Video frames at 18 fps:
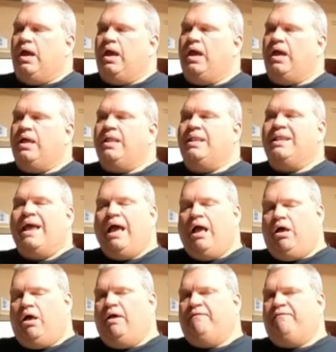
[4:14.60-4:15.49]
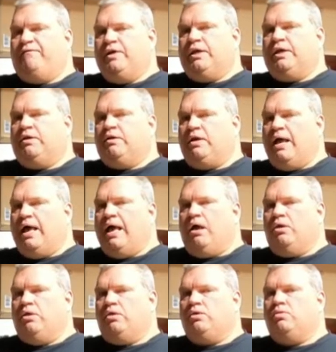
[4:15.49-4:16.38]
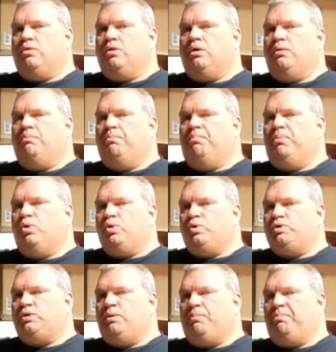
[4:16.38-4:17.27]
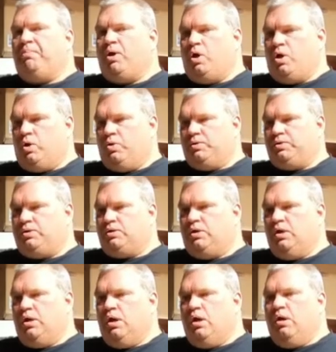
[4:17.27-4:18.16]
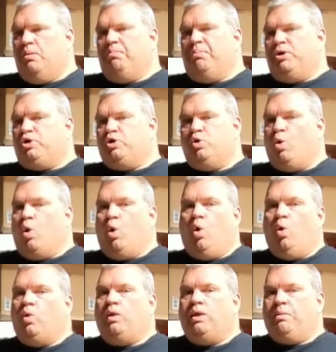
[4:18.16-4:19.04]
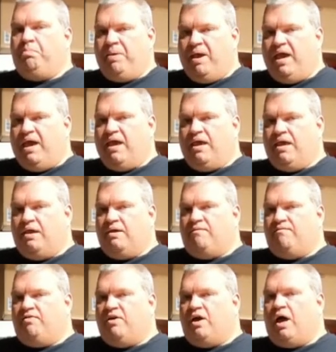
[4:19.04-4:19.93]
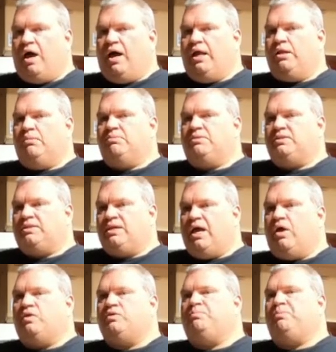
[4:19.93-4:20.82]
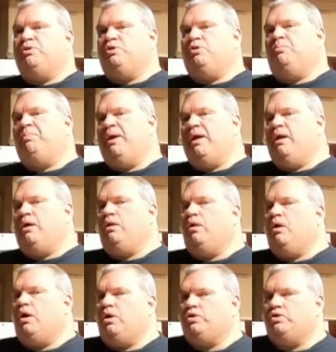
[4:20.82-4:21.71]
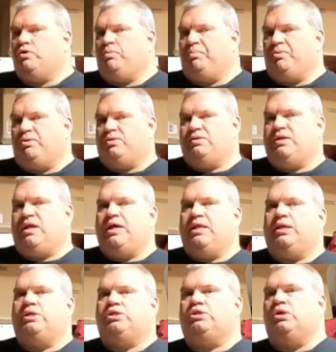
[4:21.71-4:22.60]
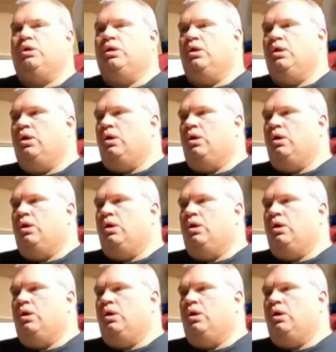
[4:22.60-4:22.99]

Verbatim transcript: and now I figured out you can boost a post, but you only pay if the item sells, but you pay a larger percentage.